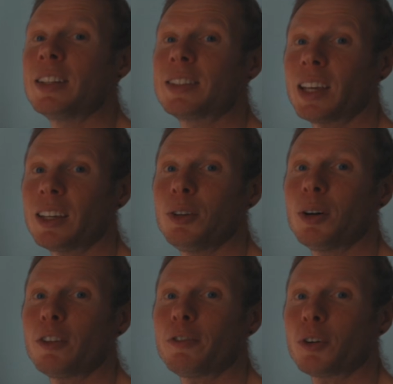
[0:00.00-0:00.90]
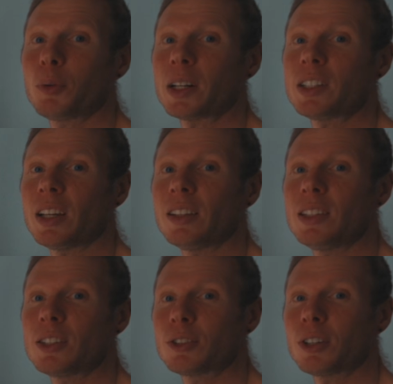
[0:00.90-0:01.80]
Thank you all for watching
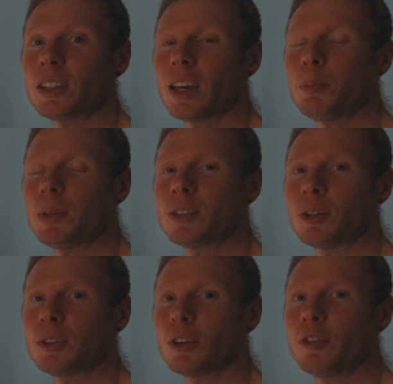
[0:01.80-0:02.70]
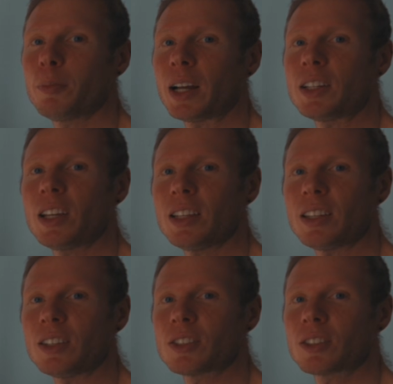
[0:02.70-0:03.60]
this third episode of my
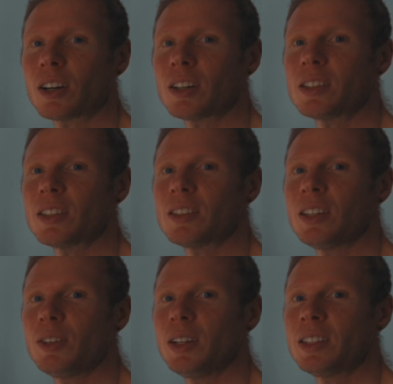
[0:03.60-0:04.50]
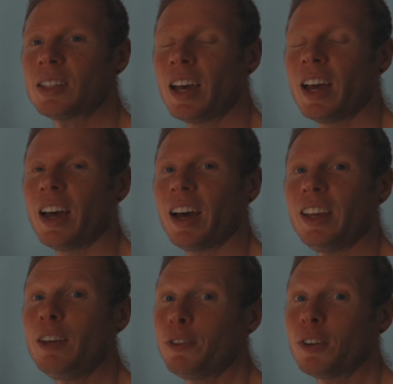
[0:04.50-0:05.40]
Chasing Stars series.
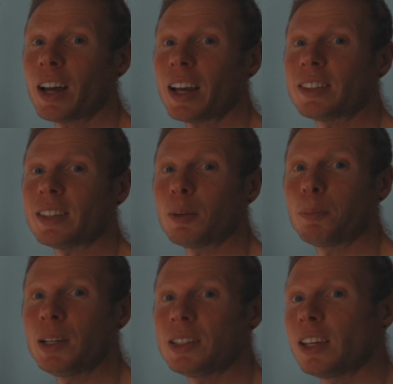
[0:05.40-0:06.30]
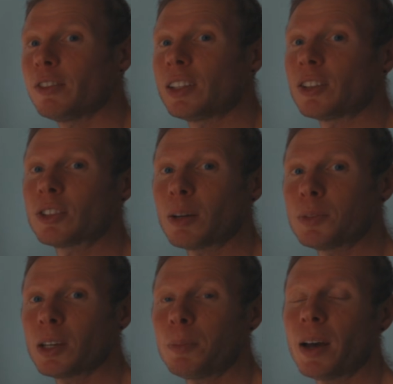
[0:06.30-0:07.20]
If you liked it, please give it a
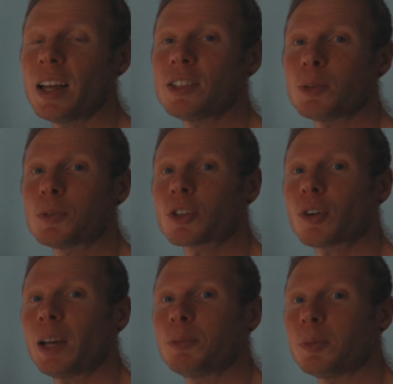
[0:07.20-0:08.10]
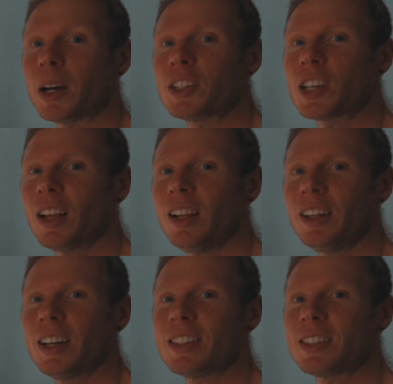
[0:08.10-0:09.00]
thumbs up and subscribe to my
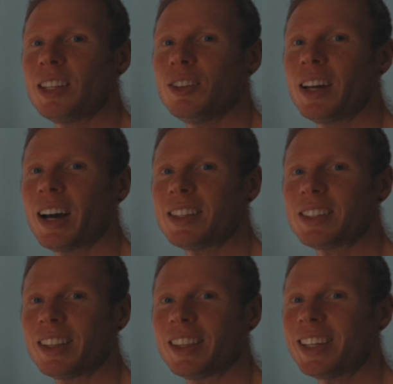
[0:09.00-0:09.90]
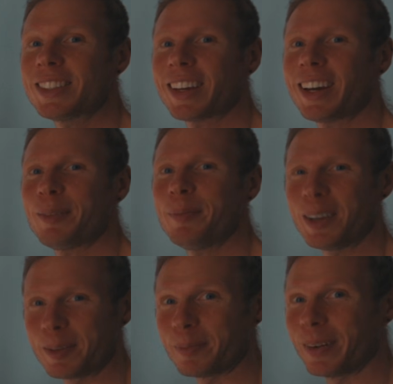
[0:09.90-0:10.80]
channel, and see you guys next
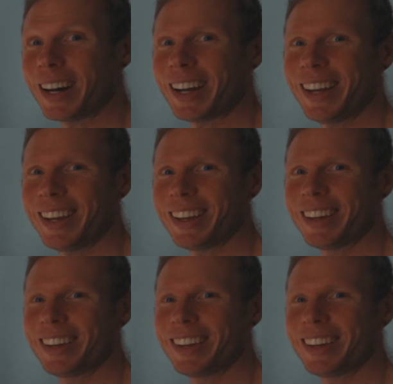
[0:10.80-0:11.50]
time. Bye!